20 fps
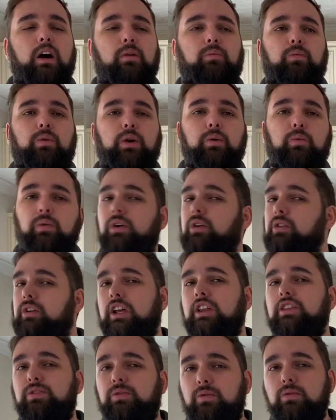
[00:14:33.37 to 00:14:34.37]
We will
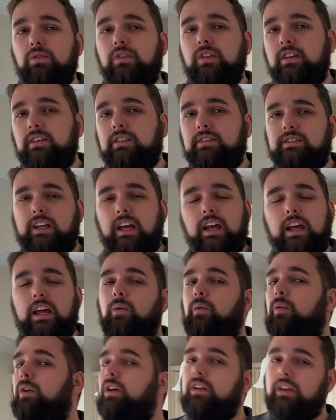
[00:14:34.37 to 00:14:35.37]
get through this. It
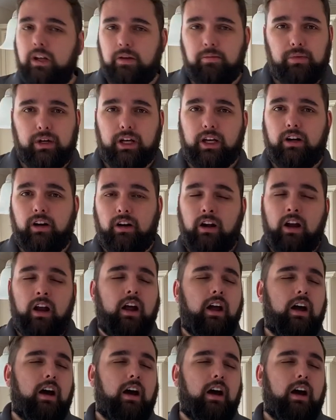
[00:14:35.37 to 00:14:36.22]
will get better.